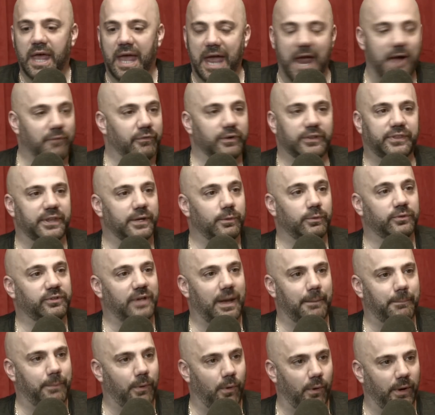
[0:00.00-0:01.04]
Everything was
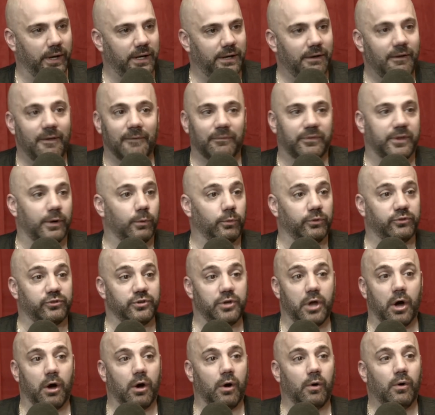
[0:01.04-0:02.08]
on point. There was
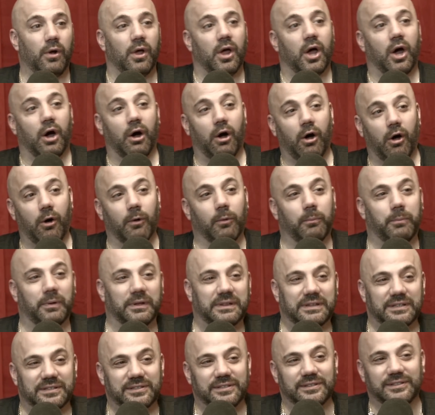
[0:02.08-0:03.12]
no,
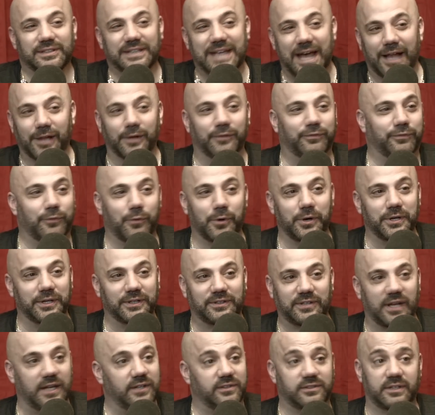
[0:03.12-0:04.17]
but this is California
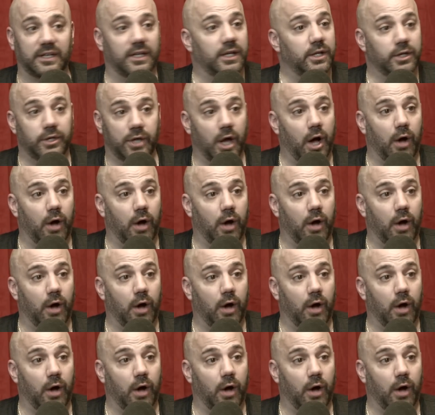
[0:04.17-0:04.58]
tasting.